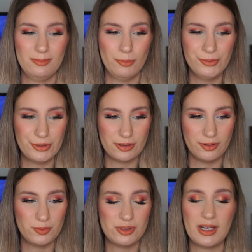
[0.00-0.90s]

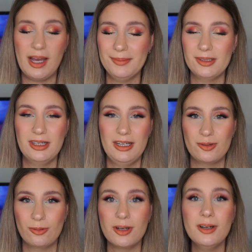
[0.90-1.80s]
multichromes, which I absolutely
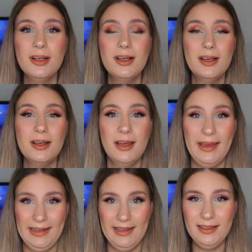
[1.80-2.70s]
adore
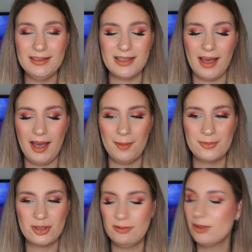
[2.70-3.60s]
in it.
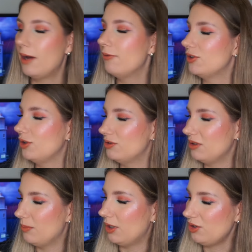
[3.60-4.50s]
So even though I haven't used it
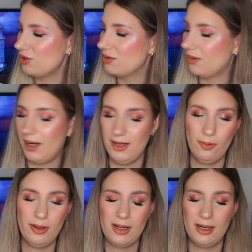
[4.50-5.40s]
much, I
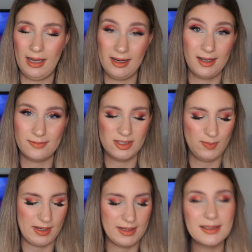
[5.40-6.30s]
know I love this
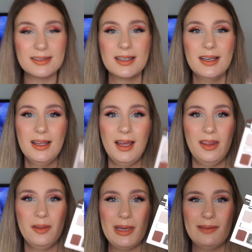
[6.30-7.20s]
palette. And
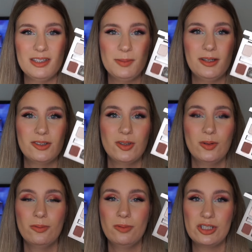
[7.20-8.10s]
then we have this palette too,
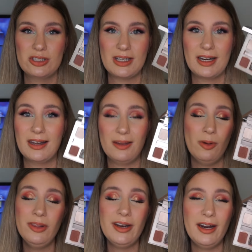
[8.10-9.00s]
which is
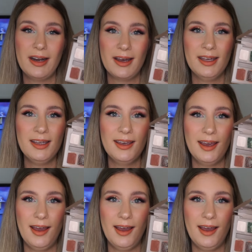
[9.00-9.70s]
one that I like,